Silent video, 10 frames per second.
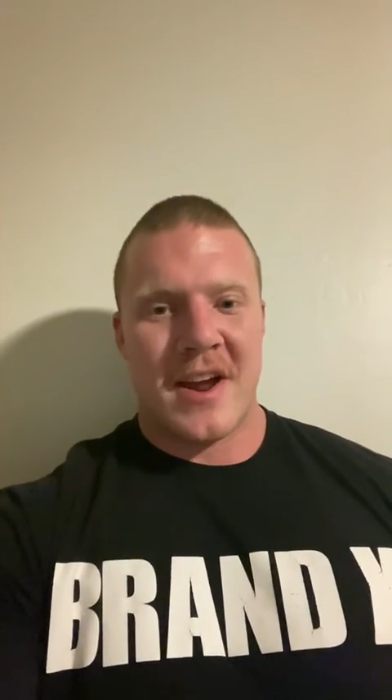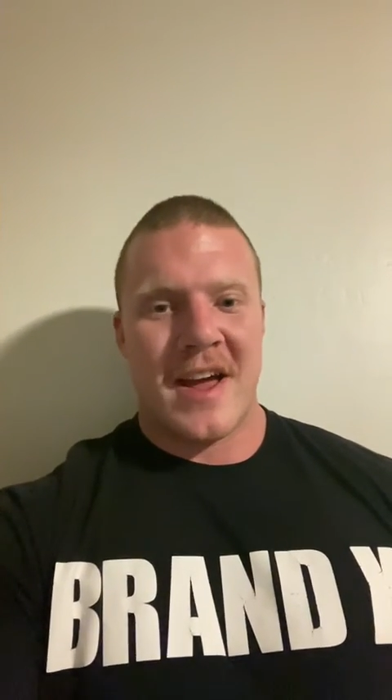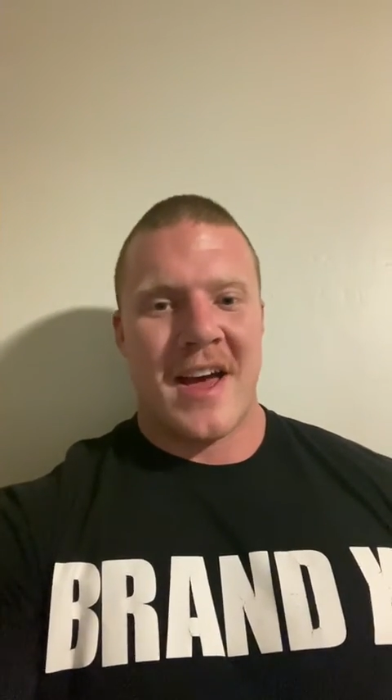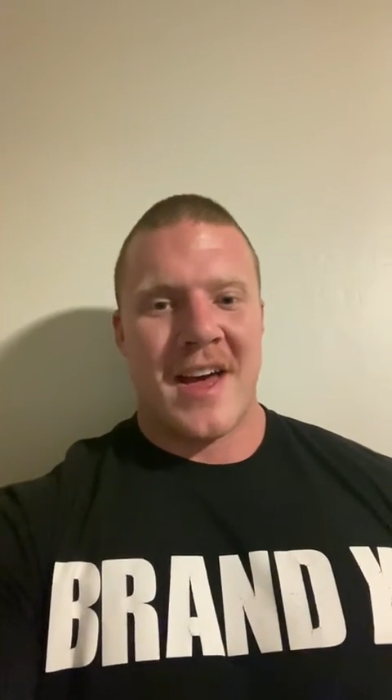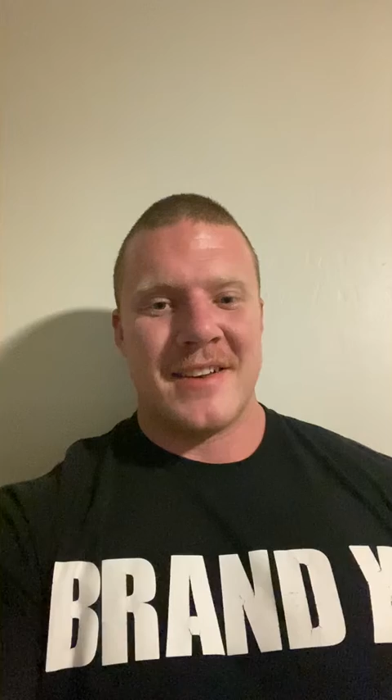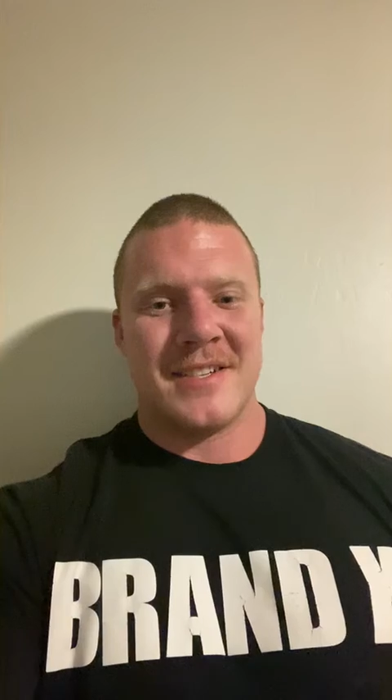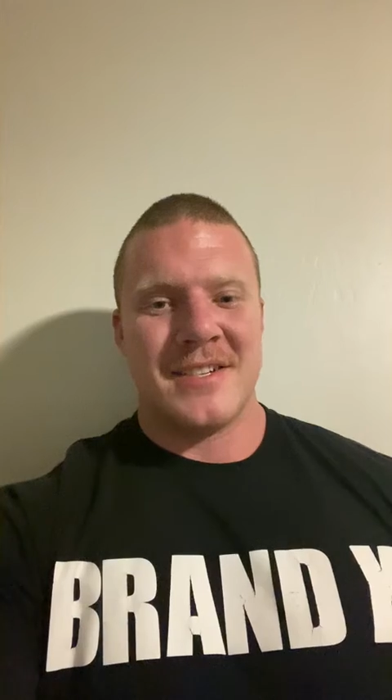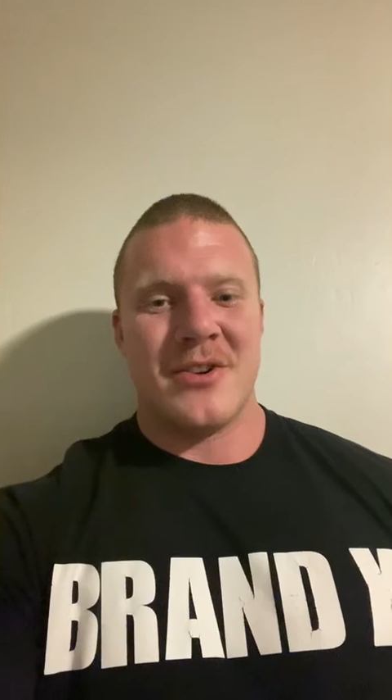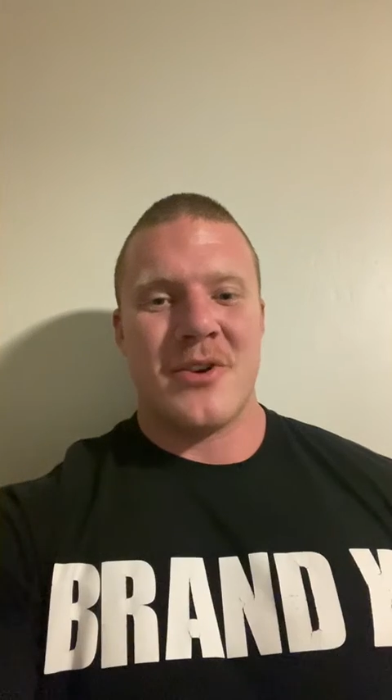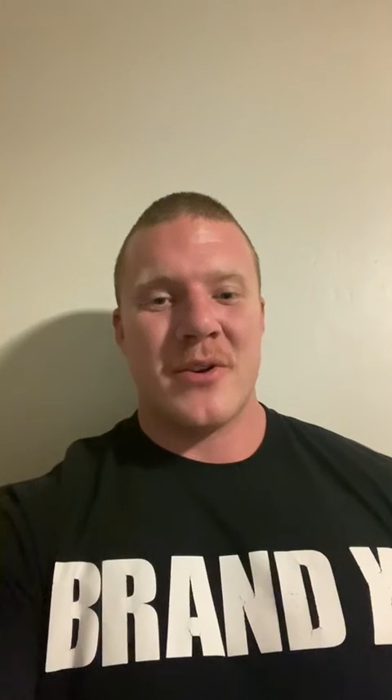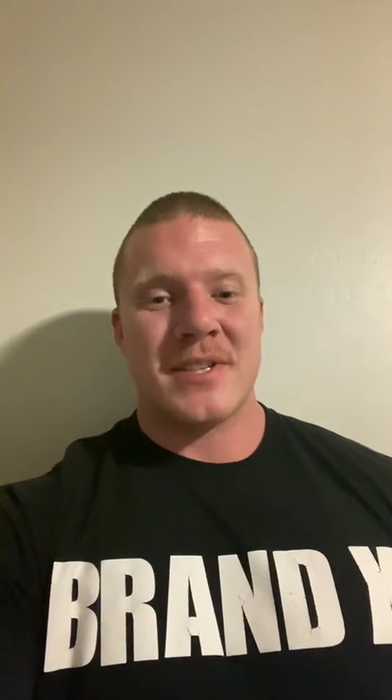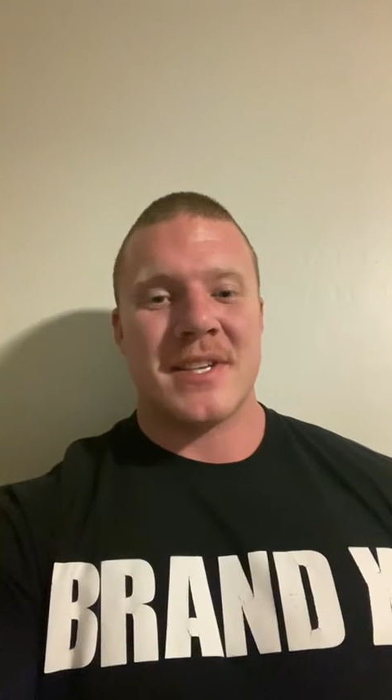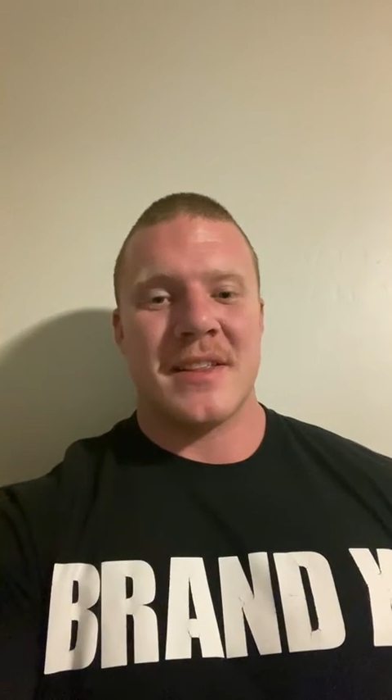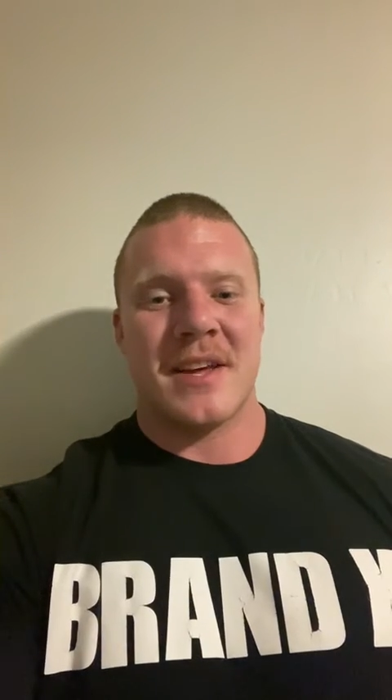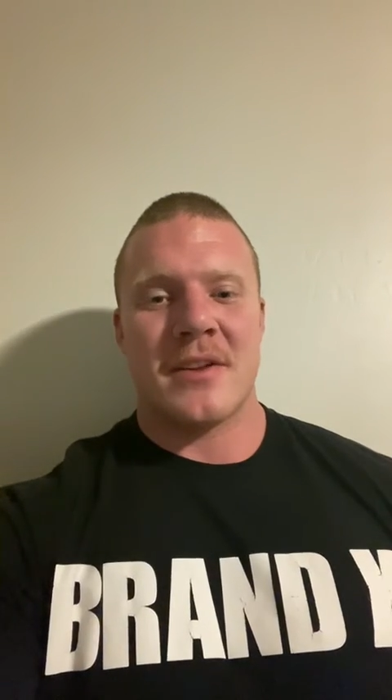and you're
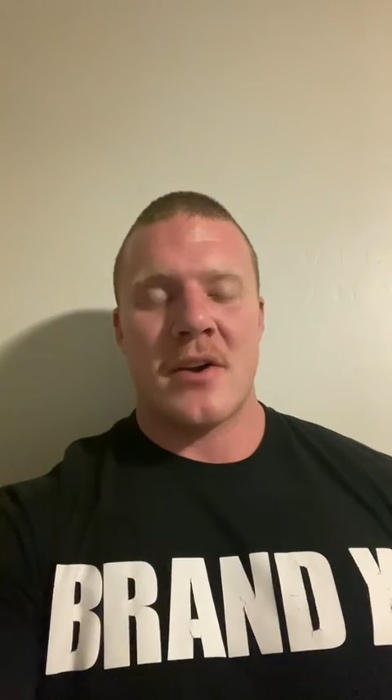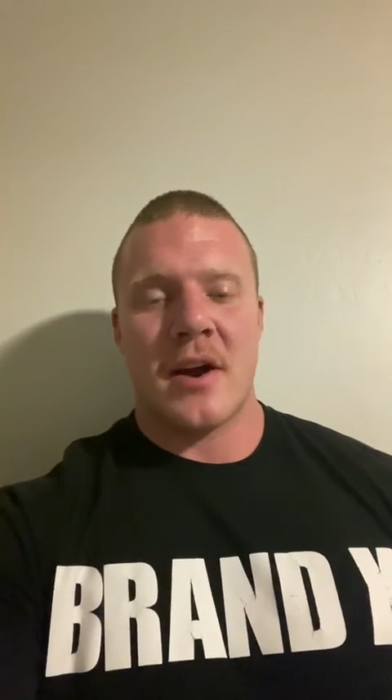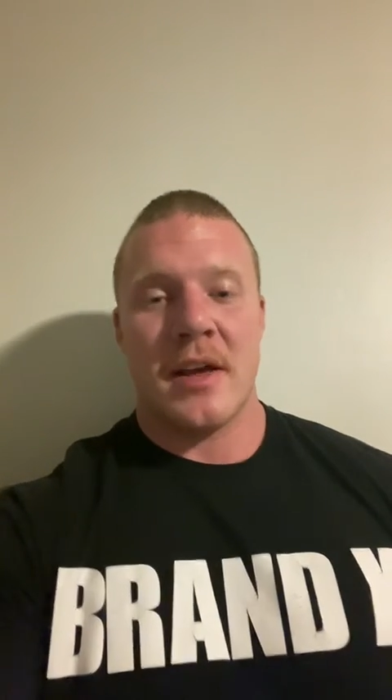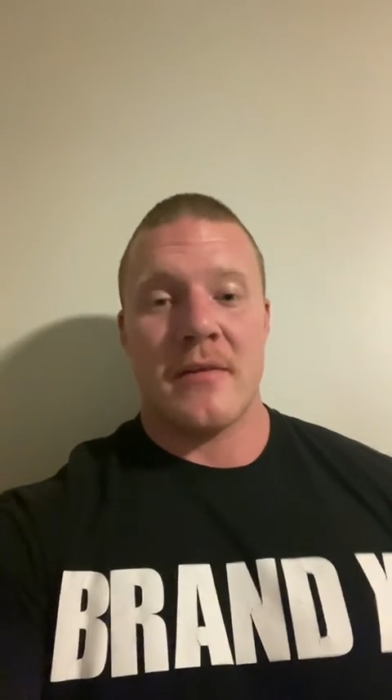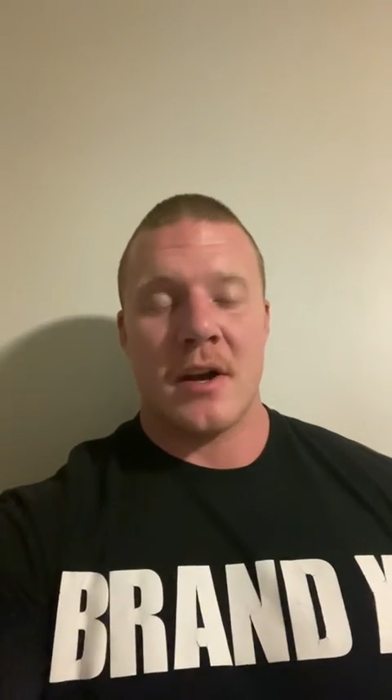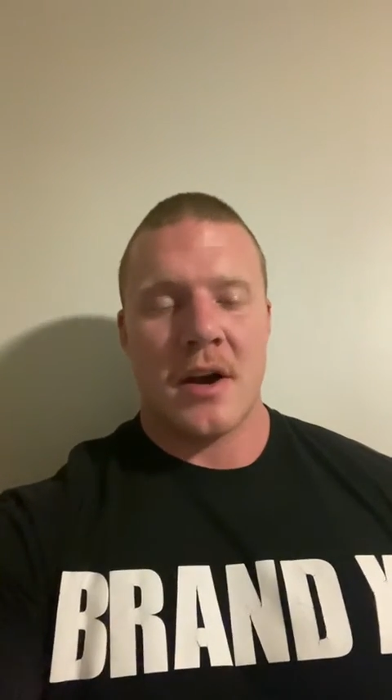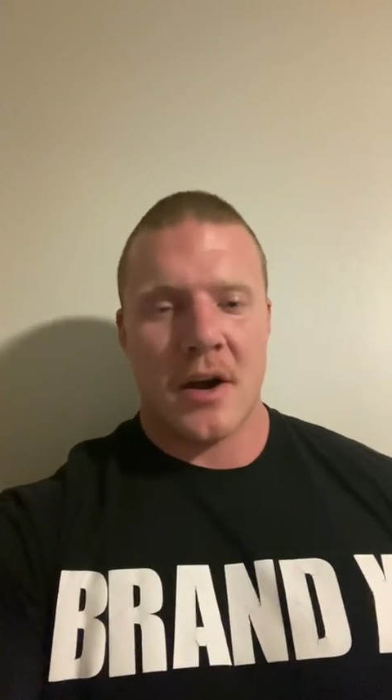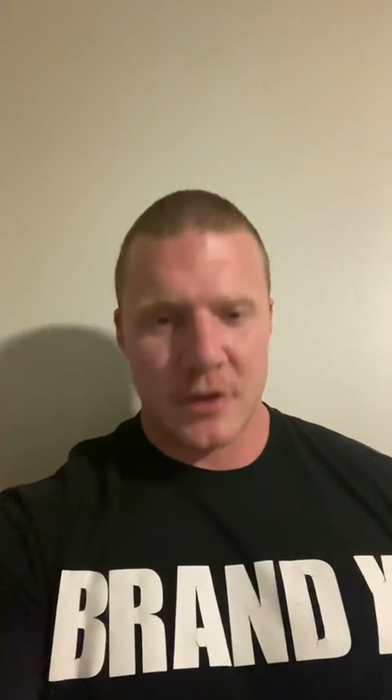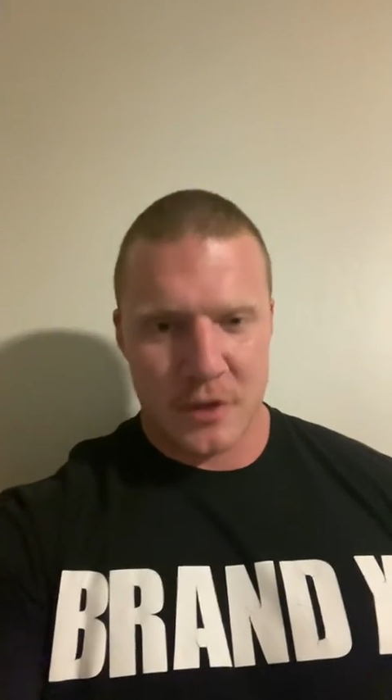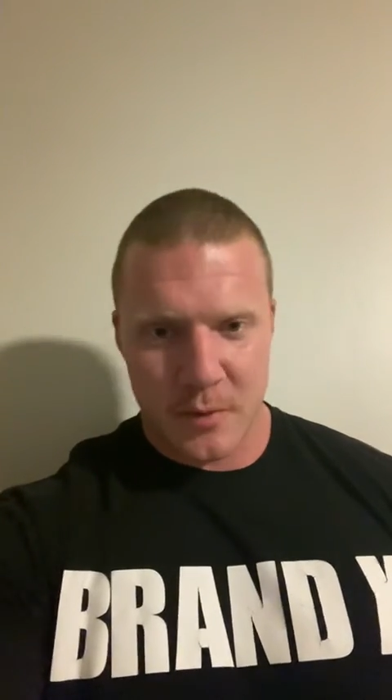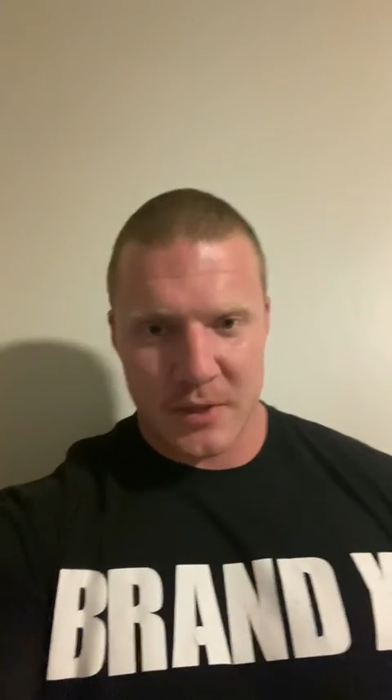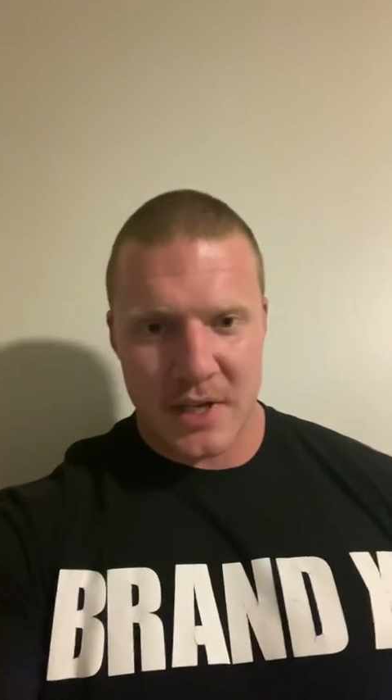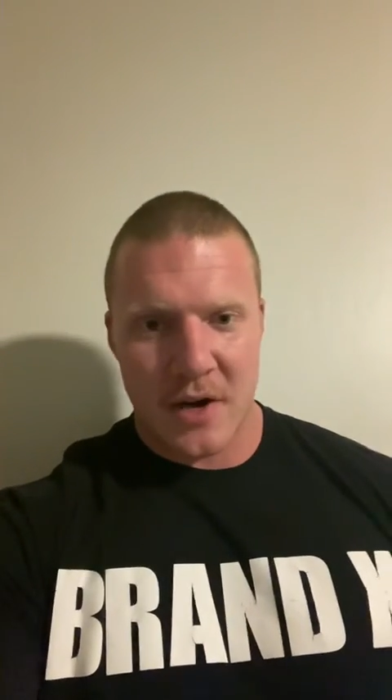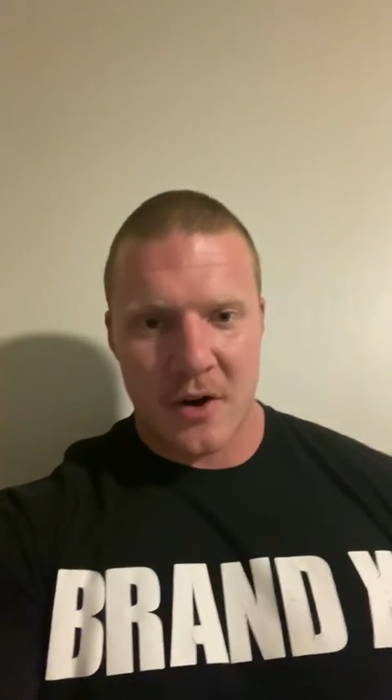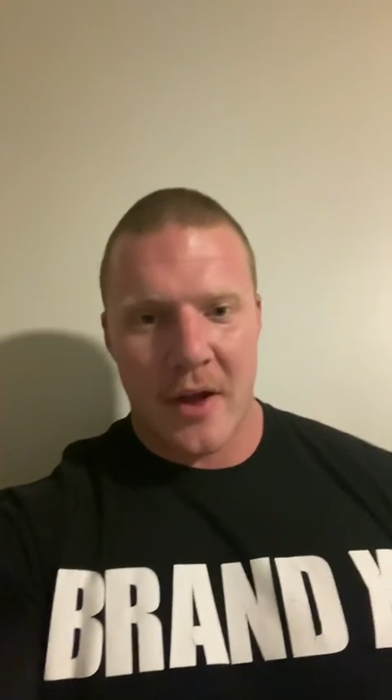noticing that they're not giving
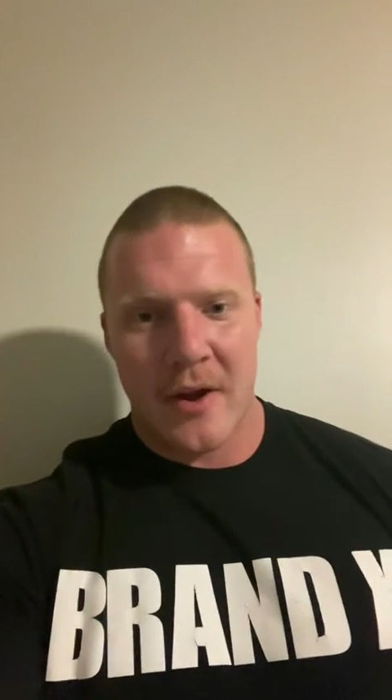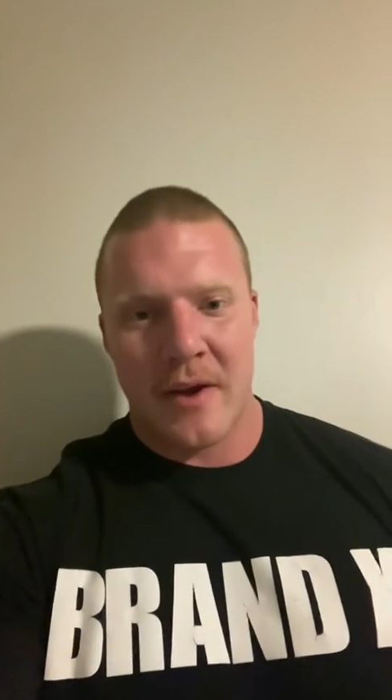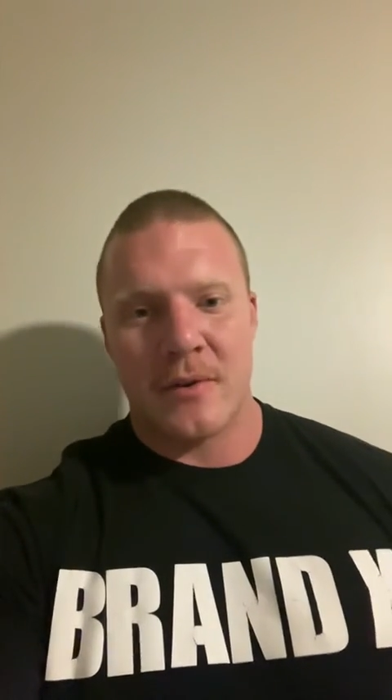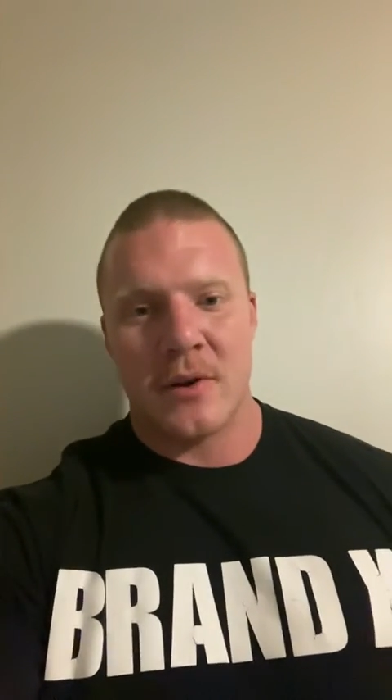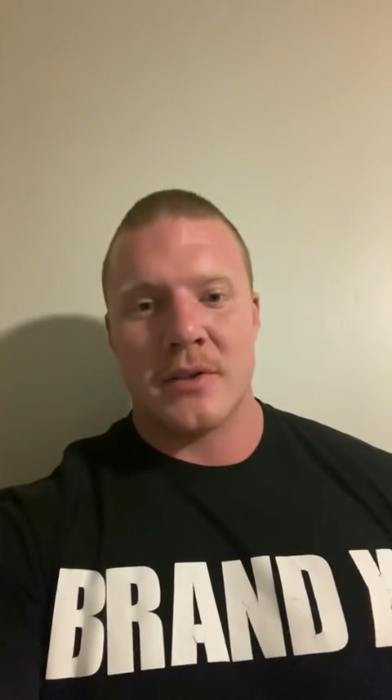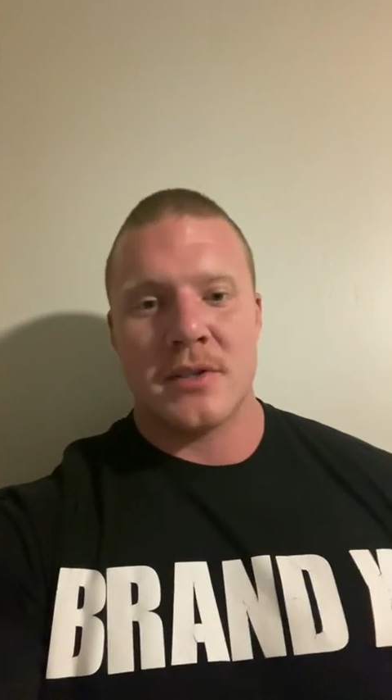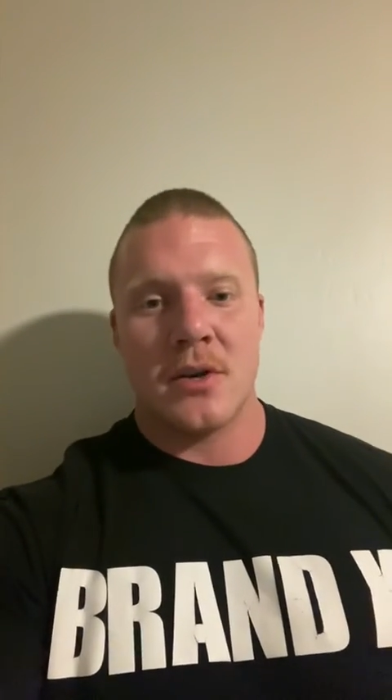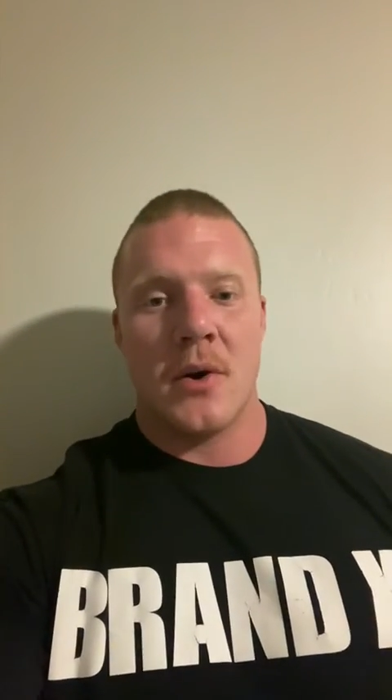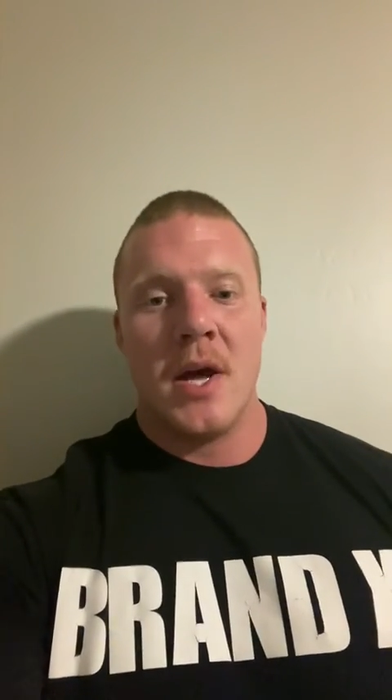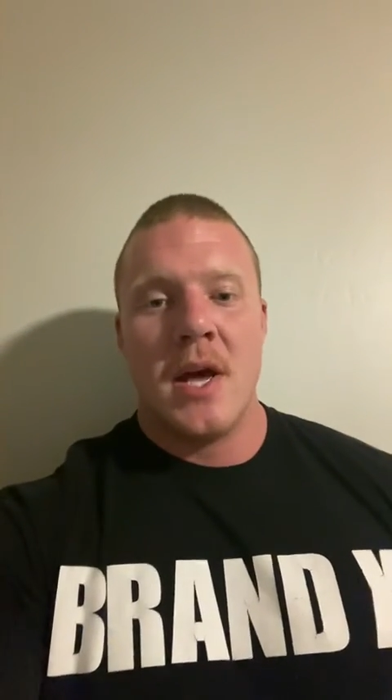100% all out effort. So